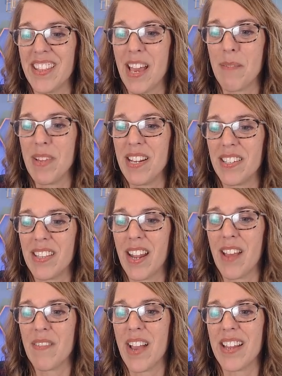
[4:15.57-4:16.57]
That means that
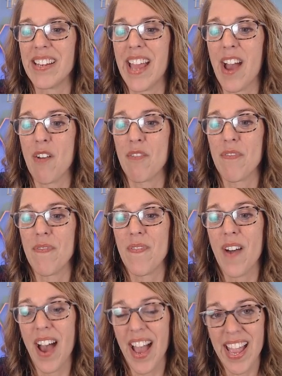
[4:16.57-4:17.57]
I've got now
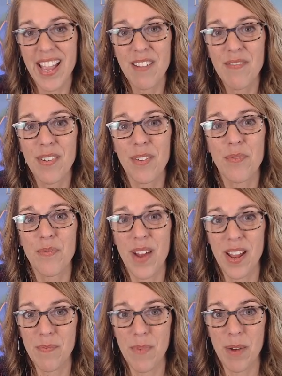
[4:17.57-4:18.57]
five
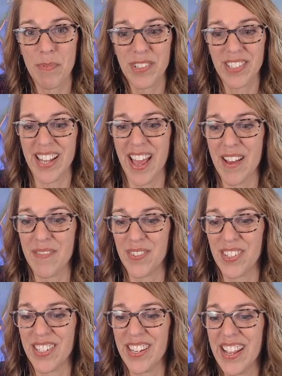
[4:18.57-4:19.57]
red marbles
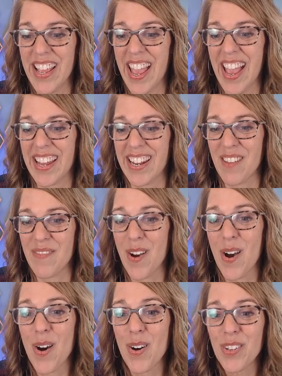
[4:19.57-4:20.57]
left, and I've
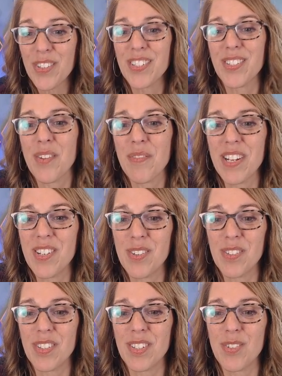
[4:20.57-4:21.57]
also
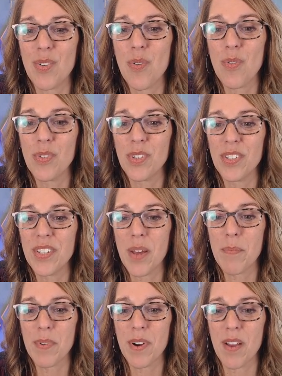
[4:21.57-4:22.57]
reduced the total
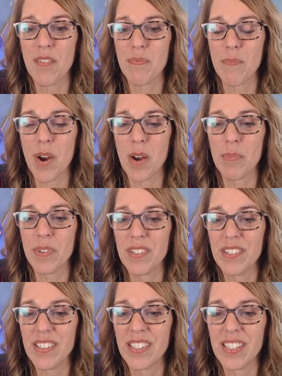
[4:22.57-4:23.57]
number of
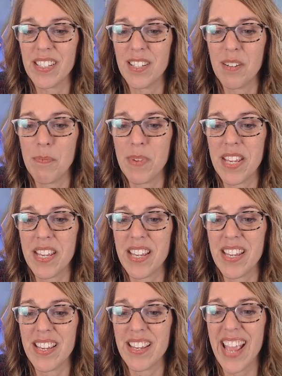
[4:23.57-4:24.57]
marbles to
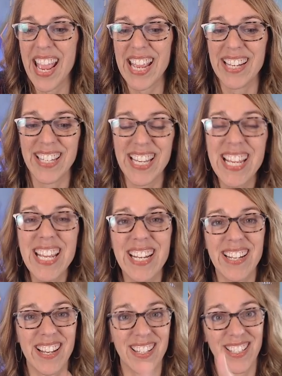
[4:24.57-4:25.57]
be
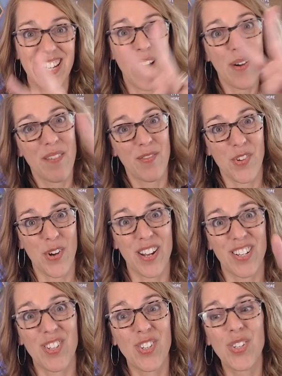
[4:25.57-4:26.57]
18 because now I've
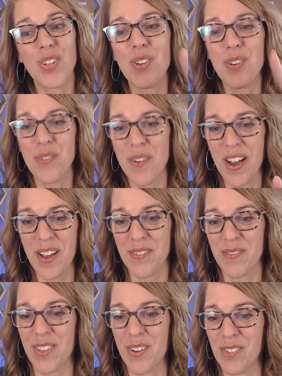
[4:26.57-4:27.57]
drawn two
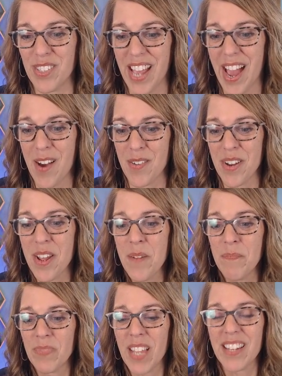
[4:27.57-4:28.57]
of those out.
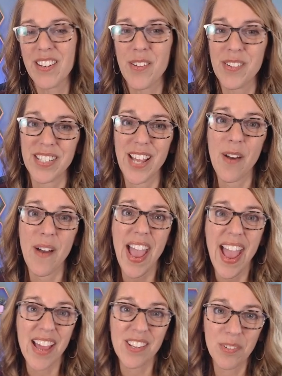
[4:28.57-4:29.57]
And notice how
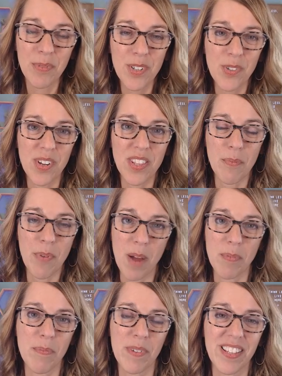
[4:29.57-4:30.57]
as we're doing the
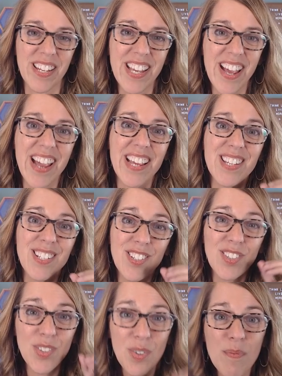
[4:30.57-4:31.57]
probability, I
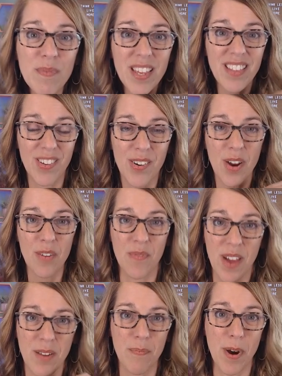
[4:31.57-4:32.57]
assume that they're a
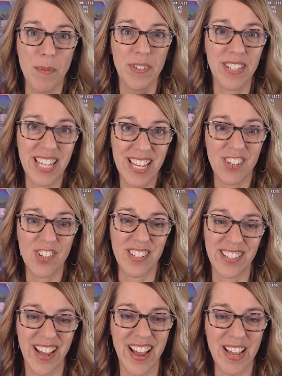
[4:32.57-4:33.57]
red marble each
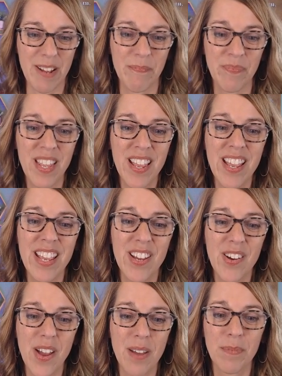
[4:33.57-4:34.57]
time.
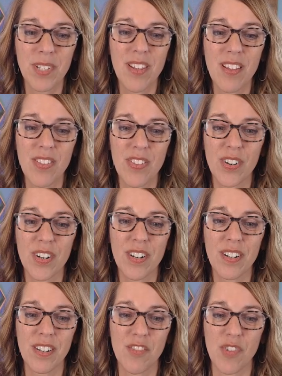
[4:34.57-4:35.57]
Here comes the
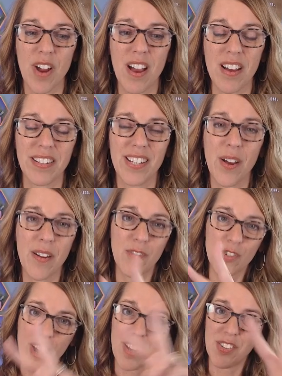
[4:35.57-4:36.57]
third draw. Now I've
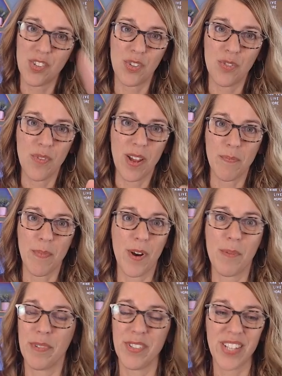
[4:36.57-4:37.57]
drawn two red
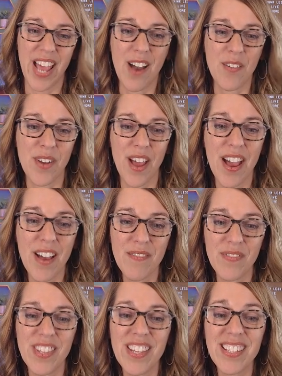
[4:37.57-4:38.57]
marbles out of
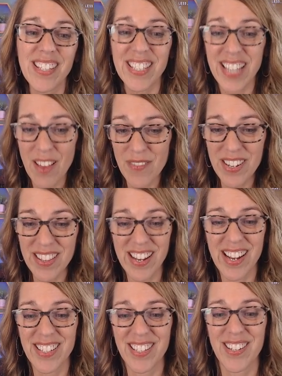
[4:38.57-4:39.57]
this seven that
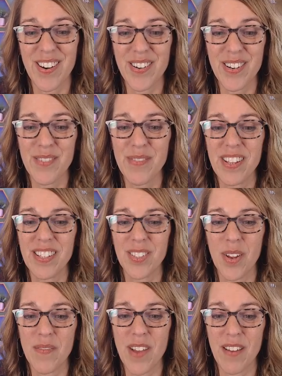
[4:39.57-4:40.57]
I started with,
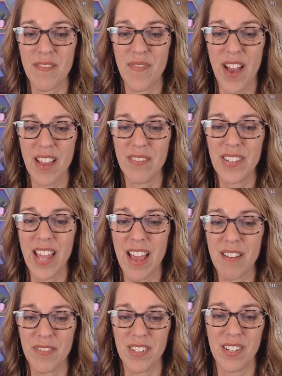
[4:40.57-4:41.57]
so I've got five
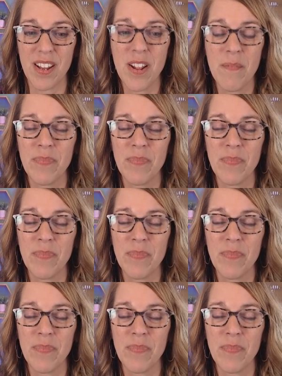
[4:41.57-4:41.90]
left.